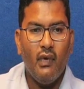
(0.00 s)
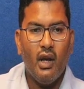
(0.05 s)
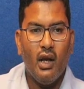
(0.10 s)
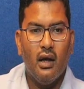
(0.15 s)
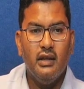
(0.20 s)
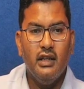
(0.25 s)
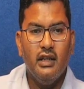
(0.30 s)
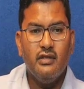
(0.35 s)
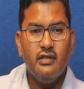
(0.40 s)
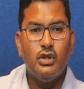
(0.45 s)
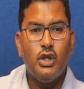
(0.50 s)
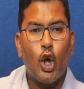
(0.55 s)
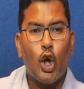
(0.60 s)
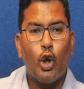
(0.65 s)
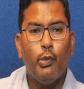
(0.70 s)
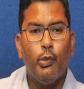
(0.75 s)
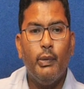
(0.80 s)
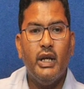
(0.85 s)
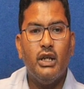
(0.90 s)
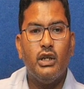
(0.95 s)
this
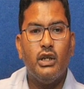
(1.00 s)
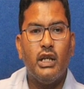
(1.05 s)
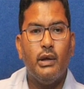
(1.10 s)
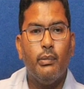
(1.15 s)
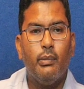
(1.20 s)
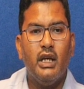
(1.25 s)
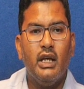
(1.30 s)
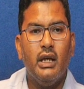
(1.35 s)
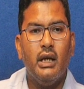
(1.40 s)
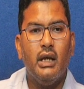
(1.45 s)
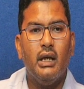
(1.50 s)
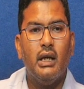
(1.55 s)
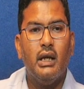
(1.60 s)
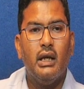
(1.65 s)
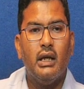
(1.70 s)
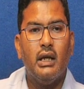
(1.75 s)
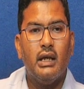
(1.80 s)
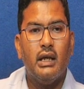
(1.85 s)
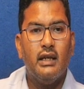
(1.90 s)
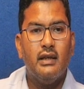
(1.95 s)
Document DB
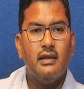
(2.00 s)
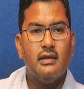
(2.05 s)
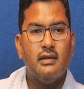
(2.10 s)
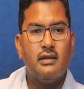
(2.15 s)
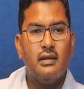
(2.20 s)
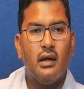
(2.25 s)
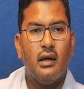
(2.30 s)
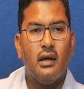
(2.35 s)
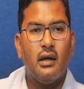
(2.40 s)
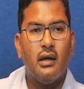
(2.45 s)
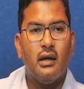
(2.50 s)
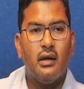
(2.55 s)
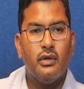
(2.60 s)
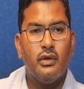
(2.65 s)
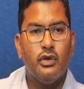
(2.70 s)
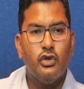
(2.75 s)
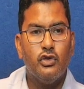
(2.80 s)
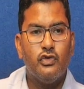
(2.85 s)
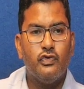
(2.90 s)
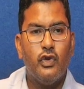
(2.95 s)
is
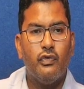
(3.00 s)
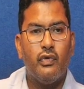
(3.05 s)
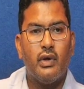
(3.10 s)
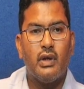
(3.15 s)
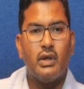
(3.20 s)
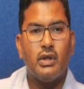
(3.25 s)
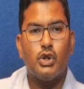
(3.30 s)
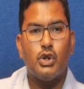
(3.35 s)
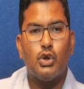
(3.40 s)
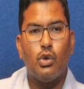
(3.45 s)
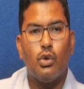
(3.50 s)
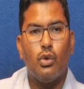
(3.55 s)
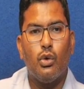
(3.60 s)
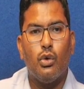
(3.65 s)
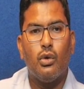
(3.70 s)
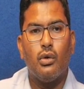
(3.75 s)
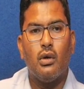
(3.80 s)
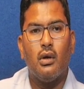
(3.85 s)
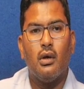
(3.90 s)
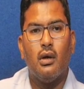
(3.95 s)
useful for
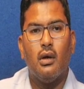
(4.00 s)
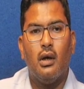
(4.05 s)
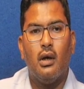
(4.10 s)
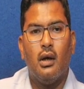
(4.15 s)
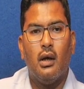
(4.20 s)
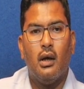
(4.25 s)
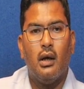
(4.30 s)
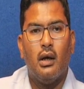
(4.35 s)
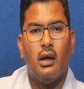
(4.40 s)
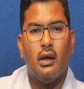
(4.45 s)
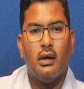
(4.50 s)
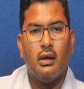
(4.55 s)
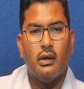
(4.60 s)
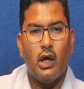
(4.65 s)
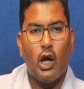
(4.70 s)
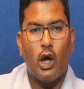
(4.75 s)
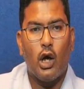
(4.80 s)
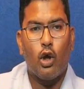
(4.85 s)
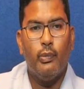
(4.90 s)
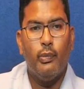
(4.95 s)
store
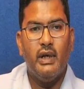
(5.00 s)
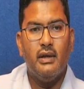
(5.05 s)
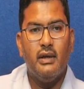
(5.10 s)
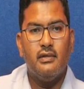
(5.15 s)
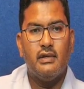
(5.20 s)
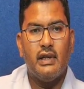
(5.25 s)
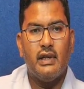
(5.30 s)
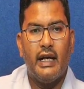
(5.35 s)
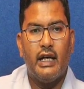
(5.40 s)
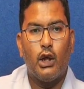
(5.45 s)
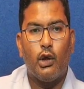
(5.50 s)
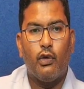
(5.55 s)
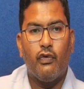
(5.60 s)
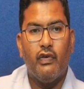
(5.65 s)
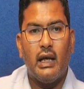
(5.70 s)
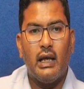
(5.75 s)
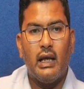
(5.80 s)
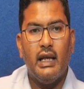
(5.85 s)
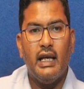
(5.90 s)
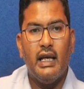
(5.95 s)
documents and
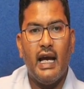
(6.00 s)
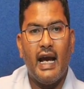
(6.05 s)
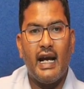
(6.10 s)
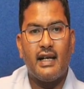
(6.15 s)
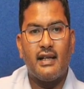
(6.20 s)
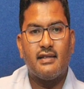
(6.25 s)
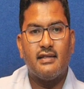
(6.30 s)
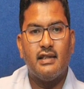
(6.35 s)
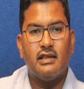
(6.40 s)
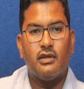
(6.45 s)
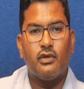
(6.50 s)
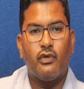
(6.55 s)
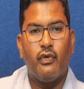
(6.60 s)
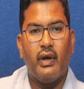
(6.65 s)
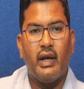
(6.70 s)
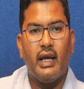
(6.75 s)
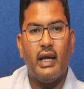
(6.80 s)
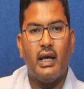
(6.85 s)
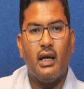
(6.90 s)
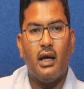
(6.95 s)
quickly access
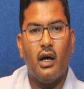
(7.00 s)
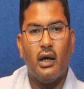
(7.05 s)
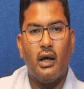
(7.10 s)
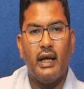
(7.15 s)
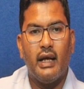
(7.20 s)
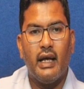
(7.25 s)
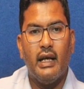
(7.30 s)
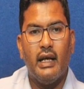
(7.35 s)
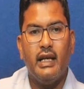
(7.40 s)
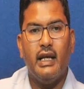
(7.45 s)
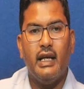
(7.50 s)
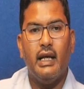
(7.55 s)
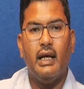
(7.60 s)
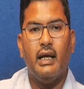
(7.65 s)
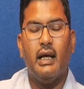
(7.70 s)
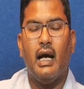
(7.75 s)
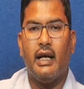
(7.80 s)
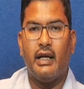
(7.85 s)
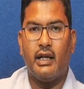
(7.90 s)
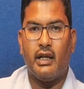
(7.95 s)
querying on any
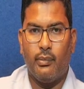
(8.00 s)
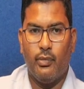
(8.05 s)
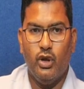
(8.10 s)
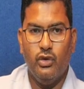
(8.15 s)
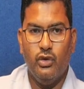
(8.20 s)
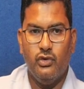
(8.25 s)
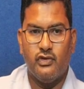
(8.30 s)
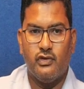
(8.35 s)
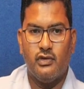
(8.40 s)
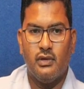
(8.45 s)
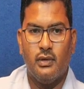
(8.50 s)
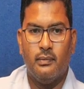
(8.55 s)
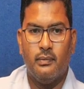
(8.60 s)
attributes,